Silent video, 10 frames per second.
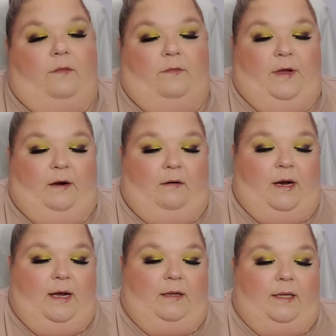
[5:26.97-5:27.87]
Their
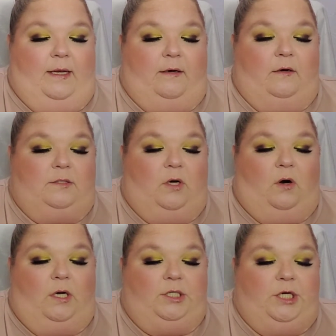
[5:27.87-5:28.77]
highlighters
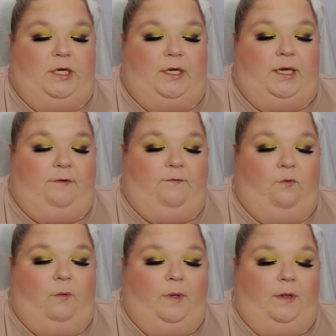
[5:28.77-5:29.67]
are a chunky
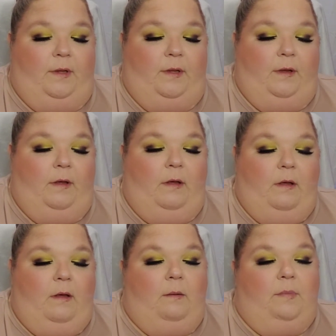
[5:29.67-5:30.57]
formula,
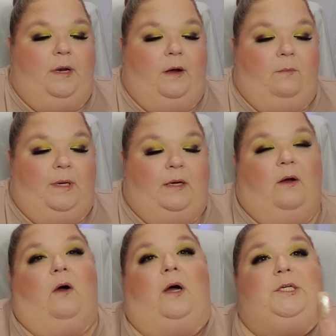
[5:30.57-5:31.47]
but oh my
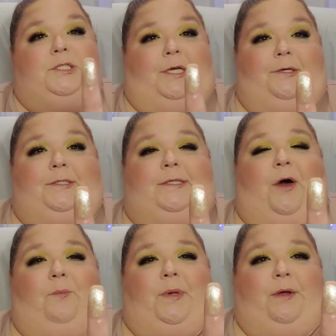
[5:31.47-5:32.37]
gosh, they're
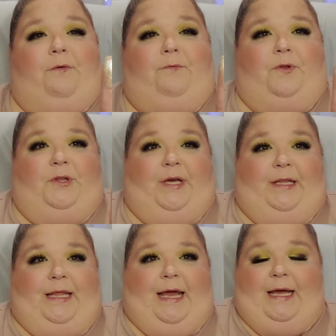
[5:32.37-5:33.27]
so beautiful. Look
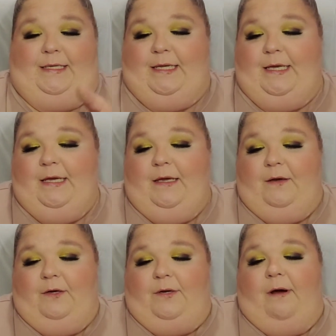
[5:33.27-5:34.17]
at that.
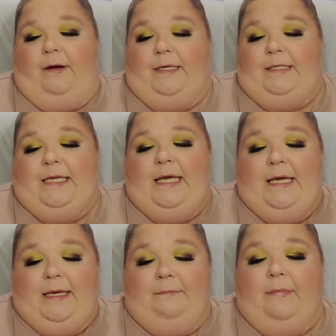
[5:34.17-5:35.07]
You're talking
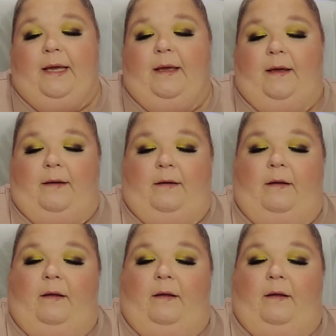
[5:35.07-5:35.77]
Tin Man.